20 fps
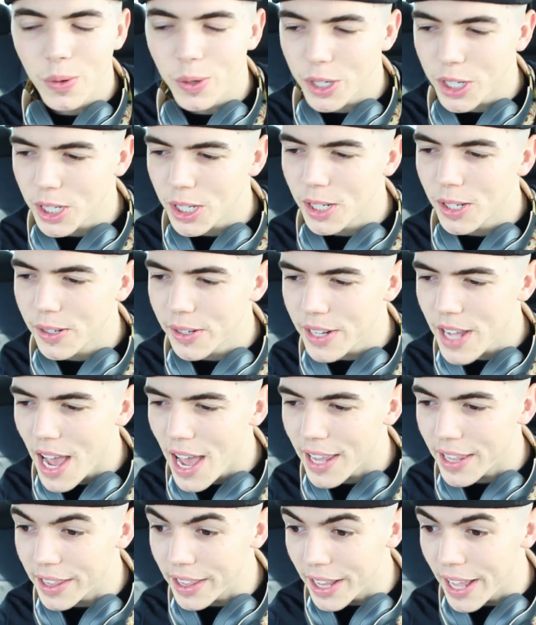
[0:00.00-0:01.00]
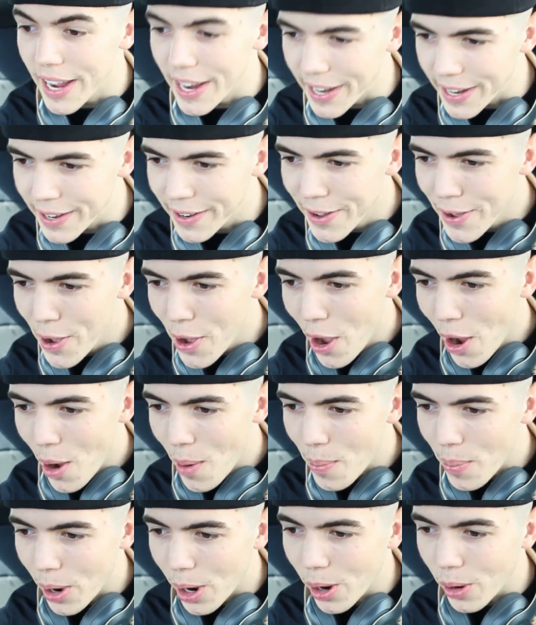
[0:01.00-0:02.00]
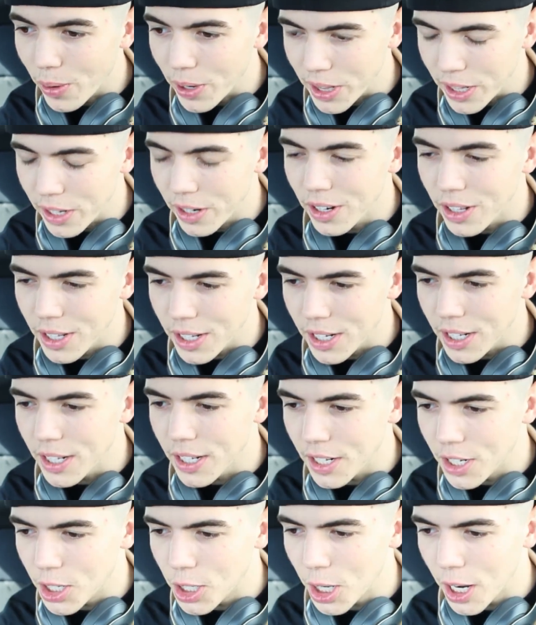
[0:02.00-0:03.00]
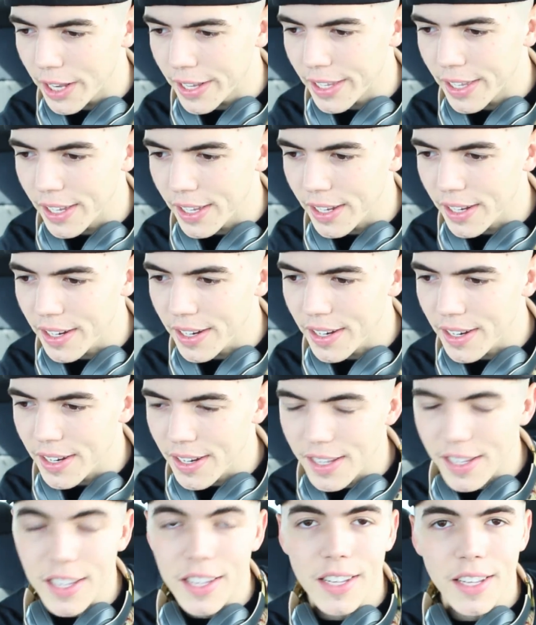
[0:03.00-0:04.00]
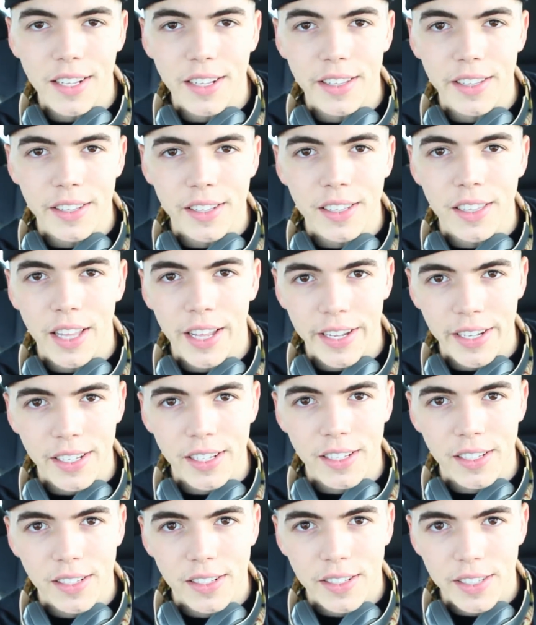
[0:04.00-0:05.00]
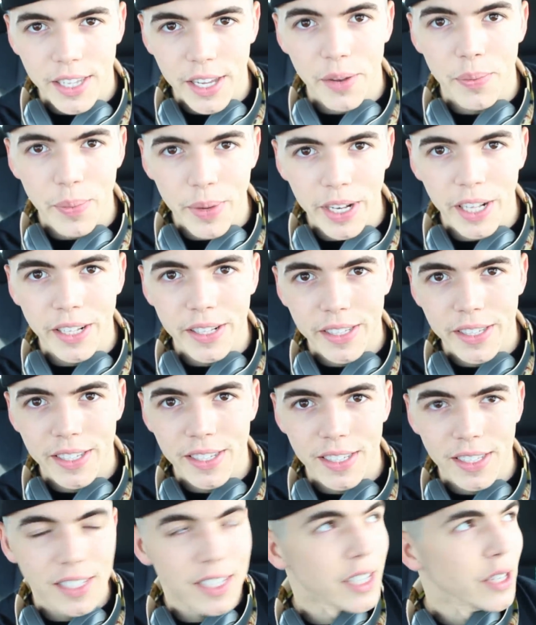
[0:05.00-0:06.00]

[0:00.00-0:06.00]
We're still not late, but we literally need to check in in like 10 minutes.